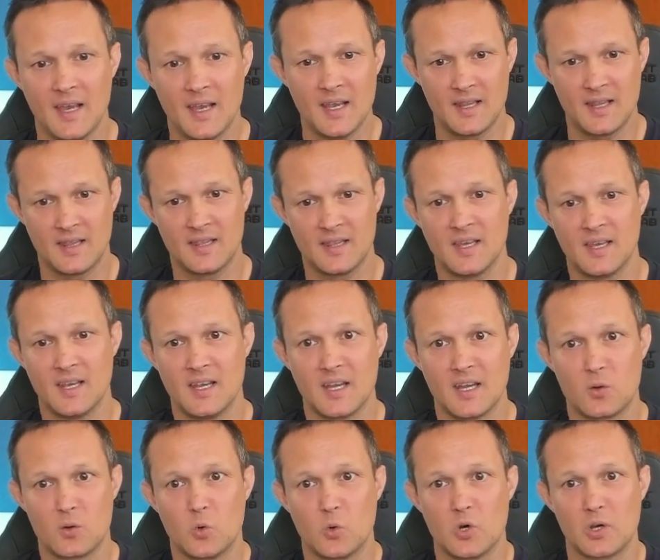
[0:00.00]
and then
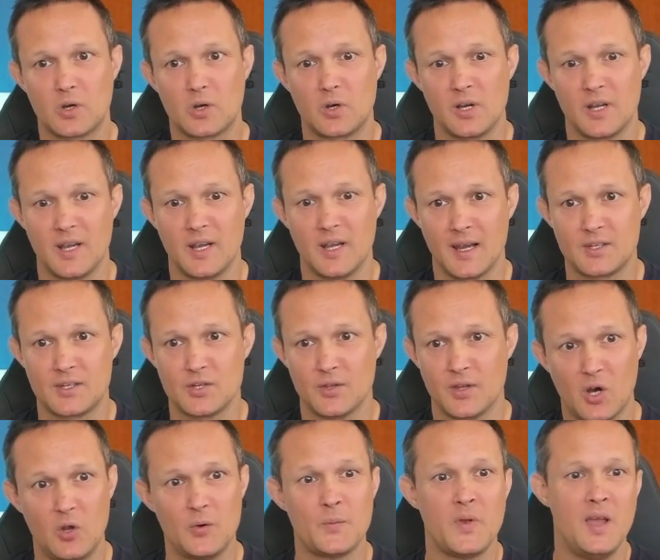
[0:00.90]
it will connect to the
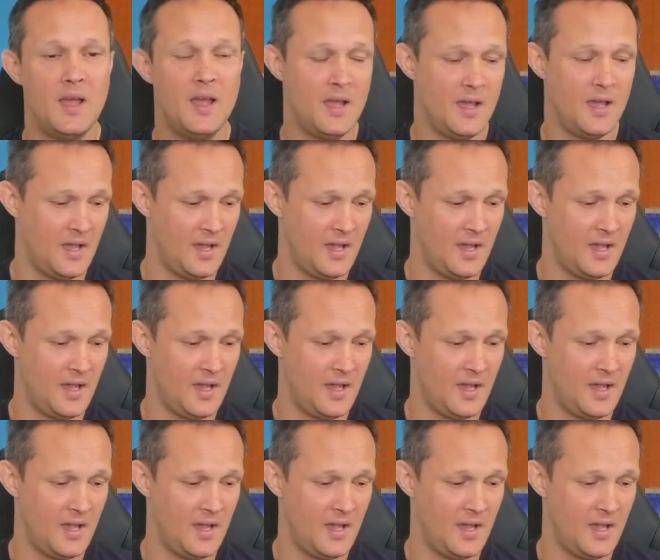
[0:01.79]
call.